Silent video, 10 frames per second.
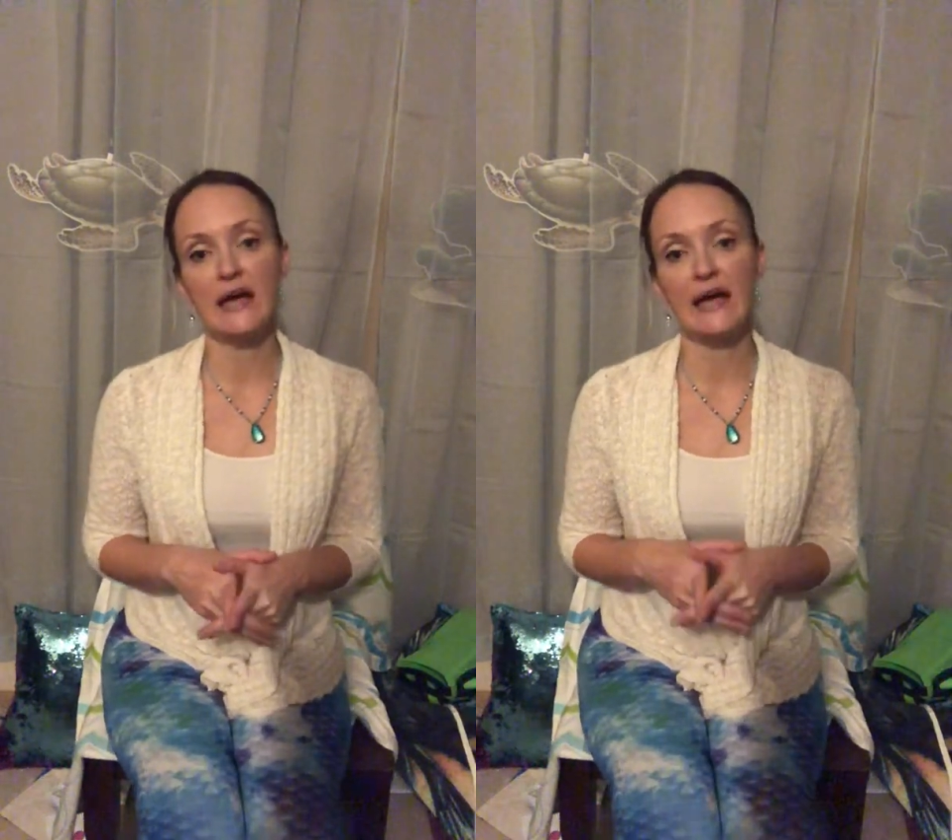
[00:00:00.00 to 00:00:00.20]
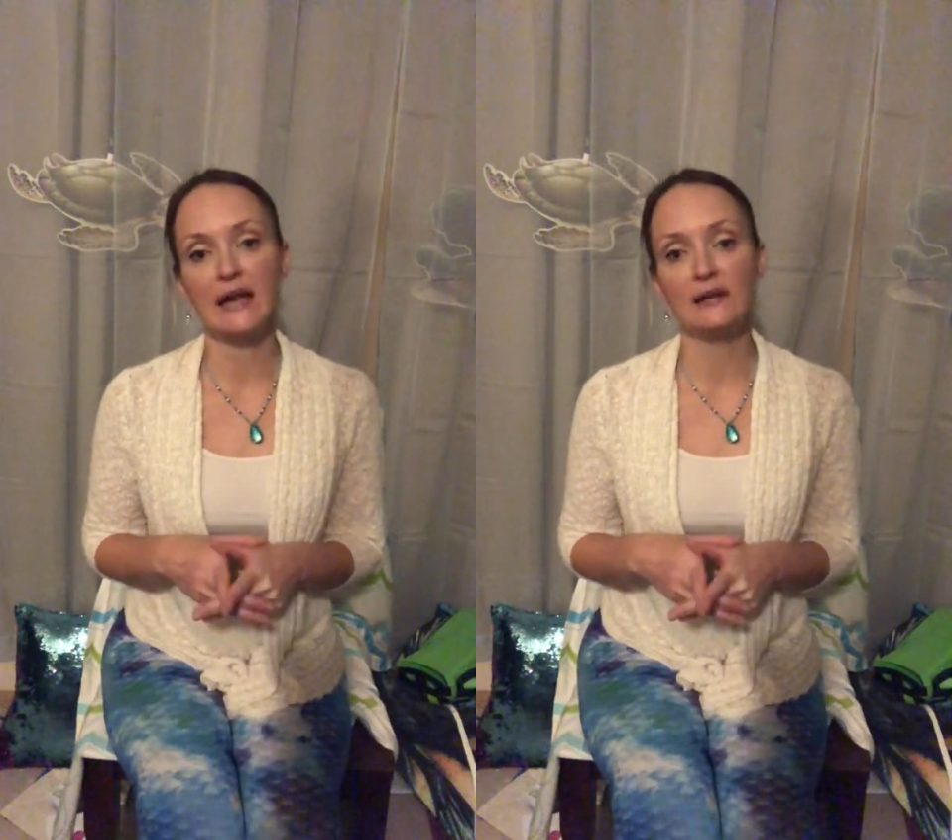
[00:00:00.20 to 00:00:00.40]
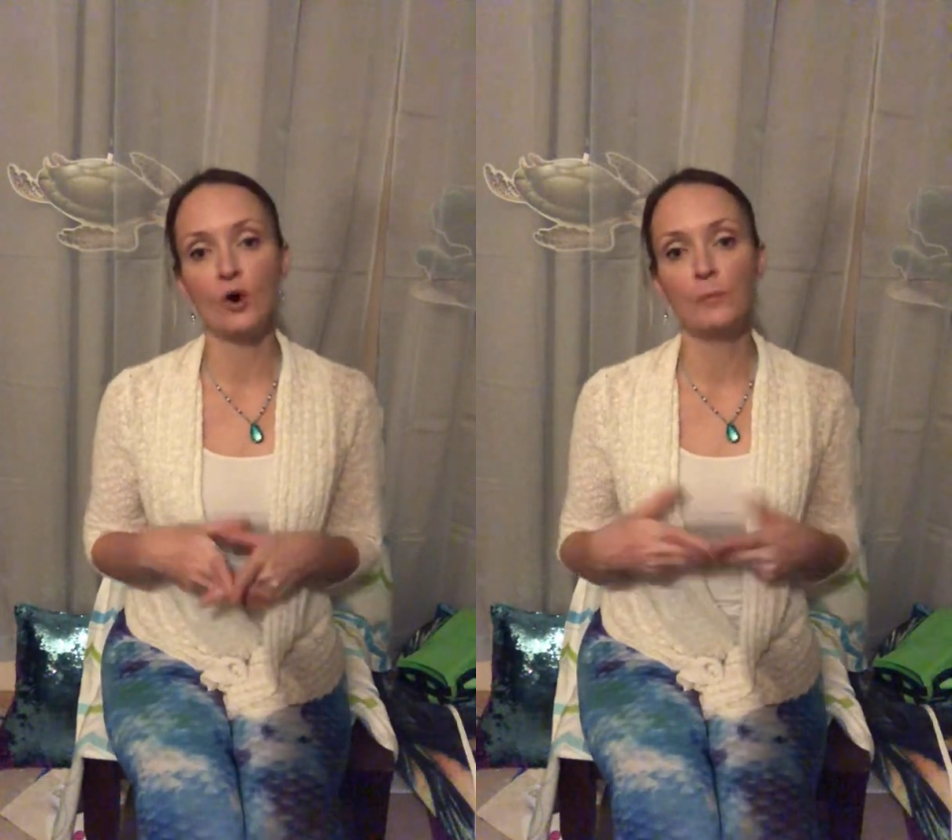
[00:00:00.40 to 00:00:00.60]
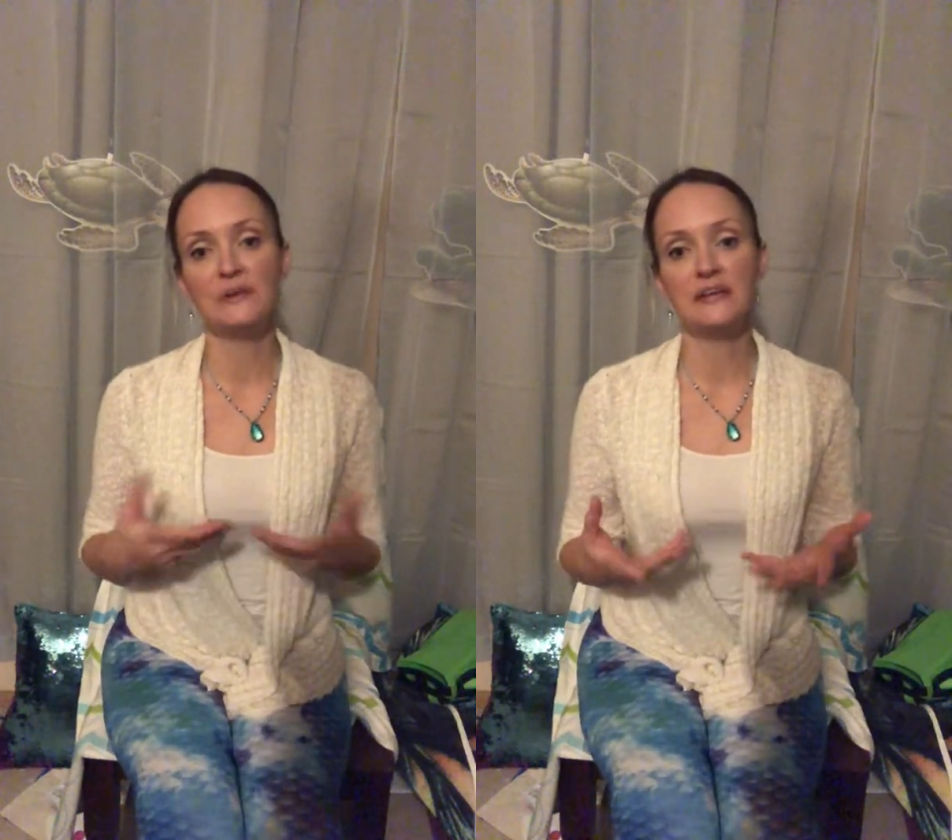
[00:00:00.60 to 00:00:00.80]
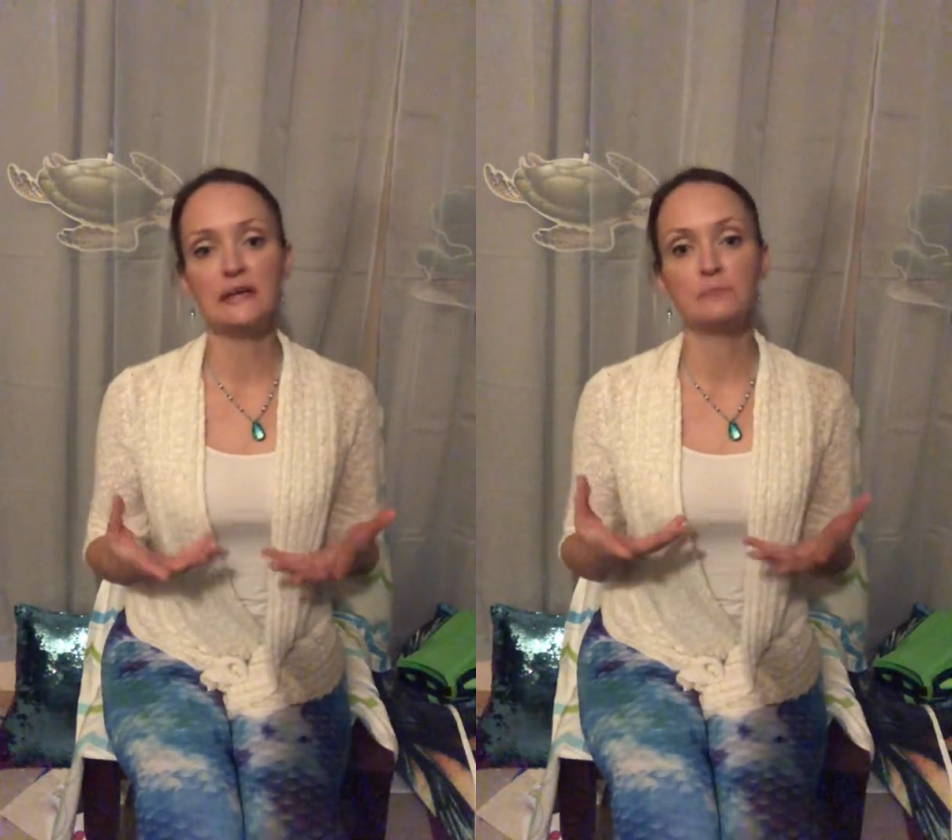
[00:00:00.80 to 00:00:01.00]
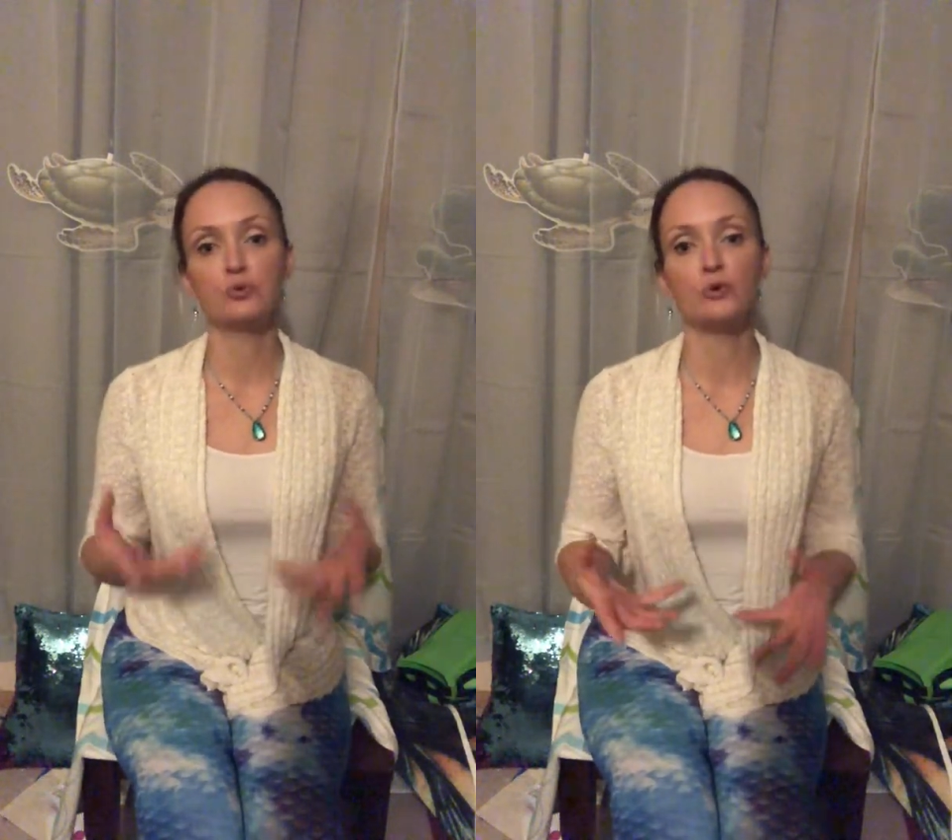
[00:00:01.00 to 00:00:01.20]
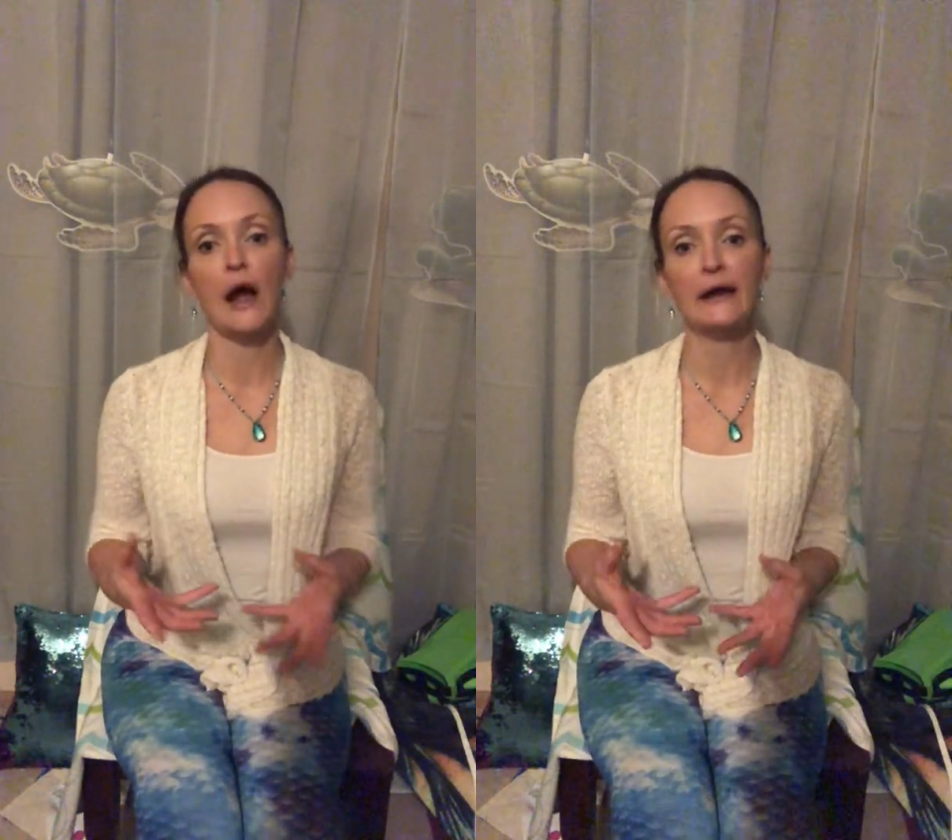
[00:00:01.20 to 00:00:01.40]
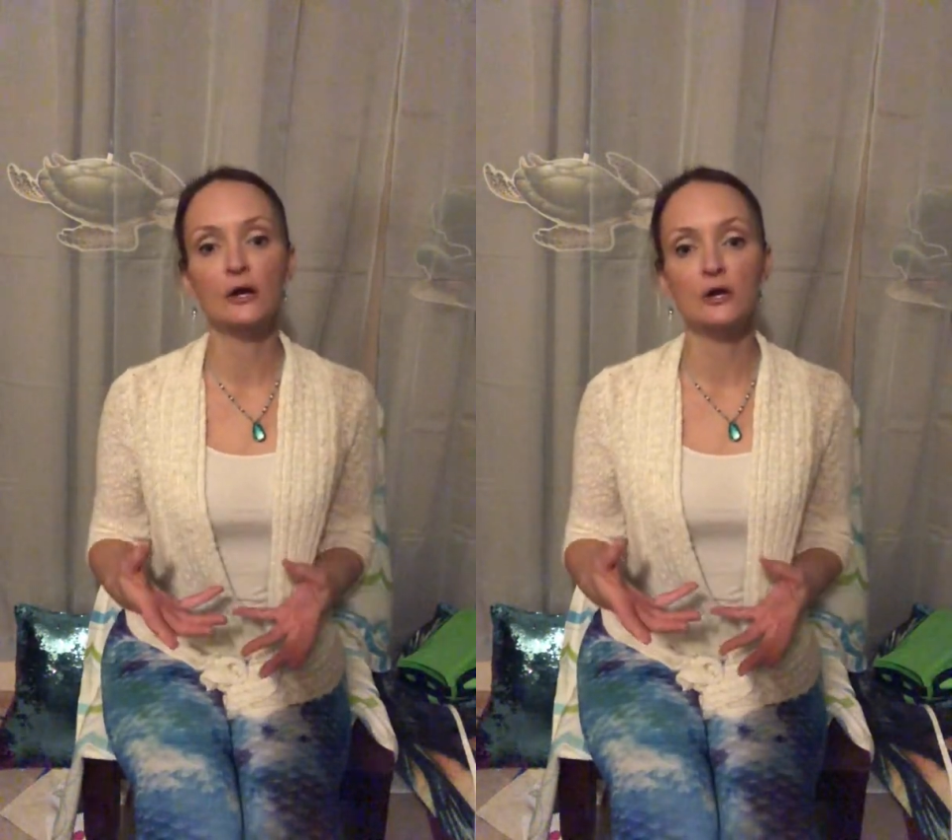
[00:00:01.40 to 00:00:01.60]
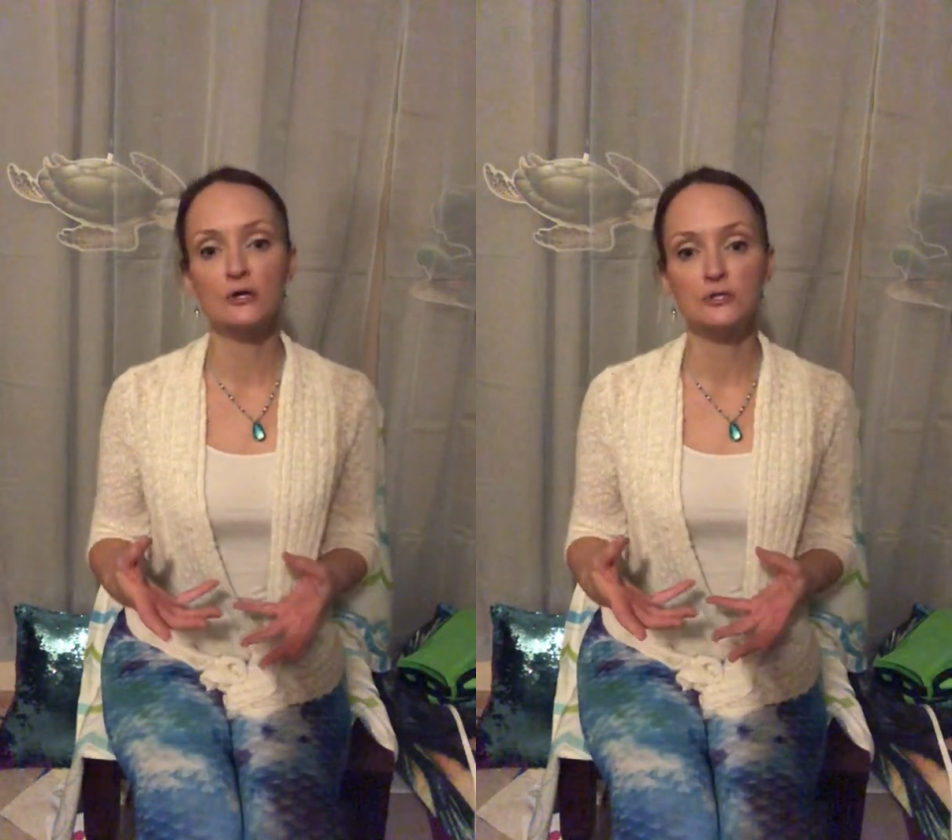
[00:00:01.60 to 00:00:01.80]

I had opened it prior